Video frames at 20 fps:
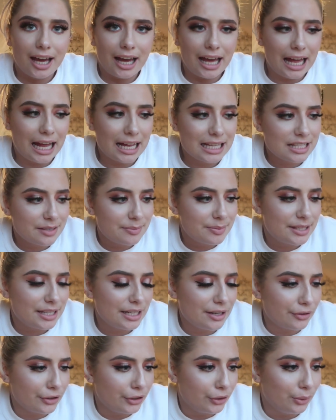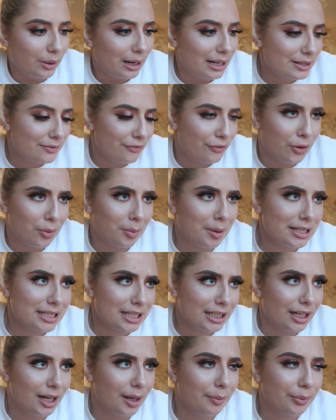I had some cereal as for my
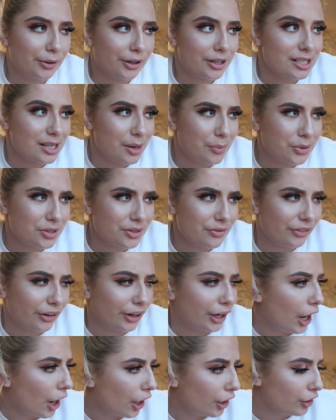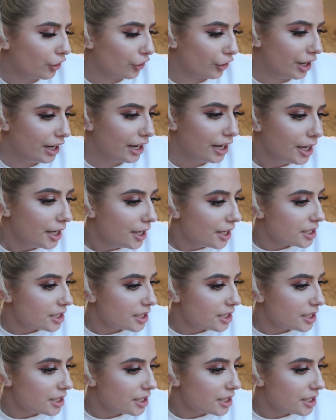dinner because I wasn't very hungry.